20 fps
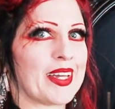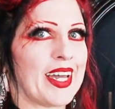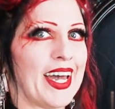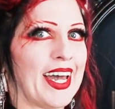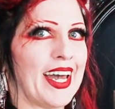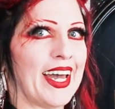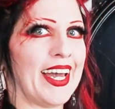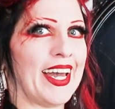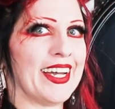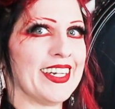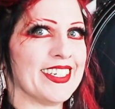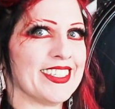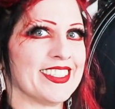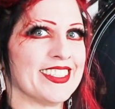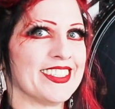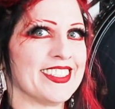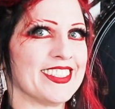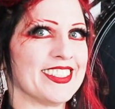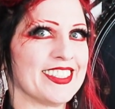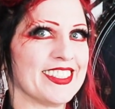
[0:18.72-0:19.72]
Hi.
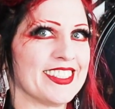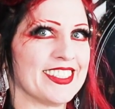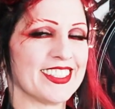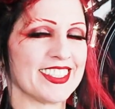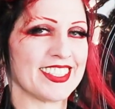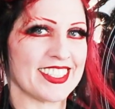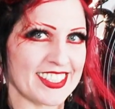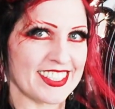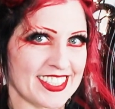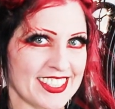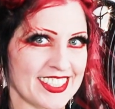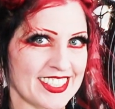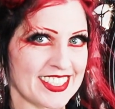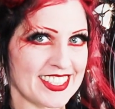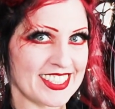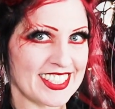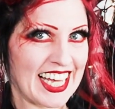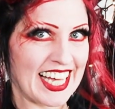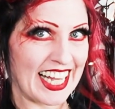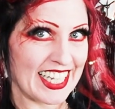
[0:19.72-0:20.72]

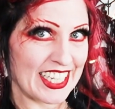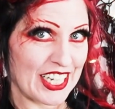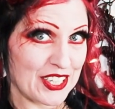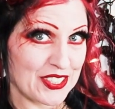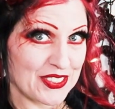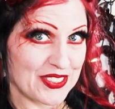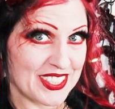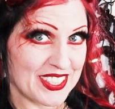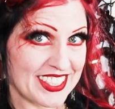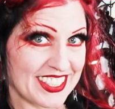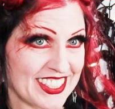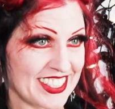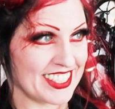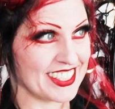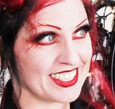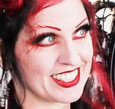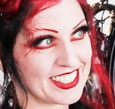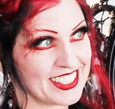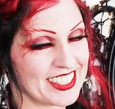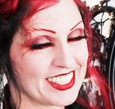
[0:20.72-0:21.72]
Hello.
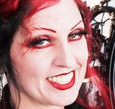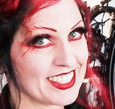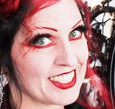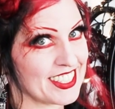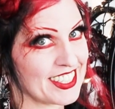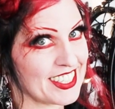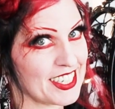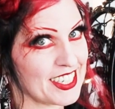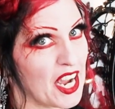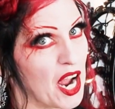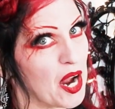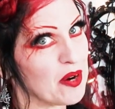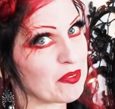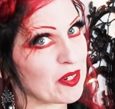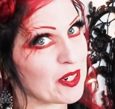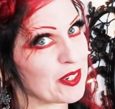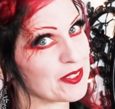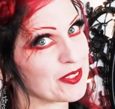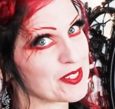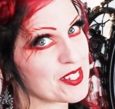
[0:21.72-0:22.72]
I'm
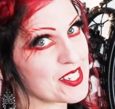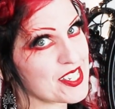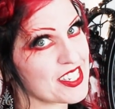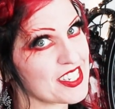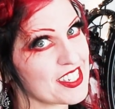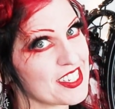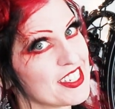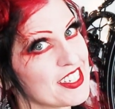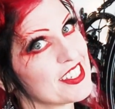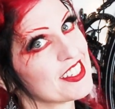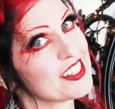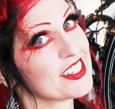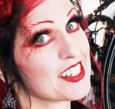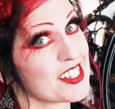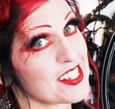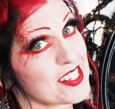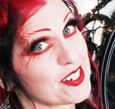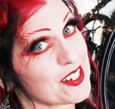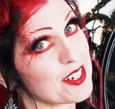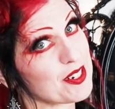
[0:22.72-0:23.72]
Rose.
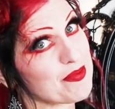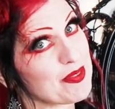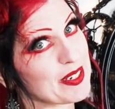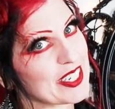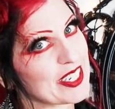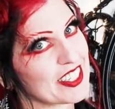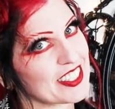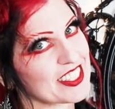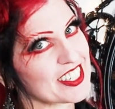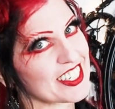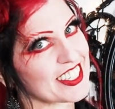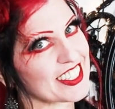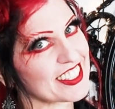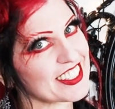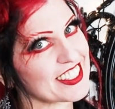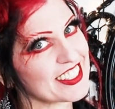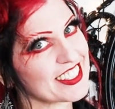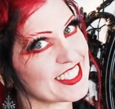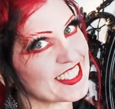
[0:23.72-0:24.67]
This is Creepy Culture.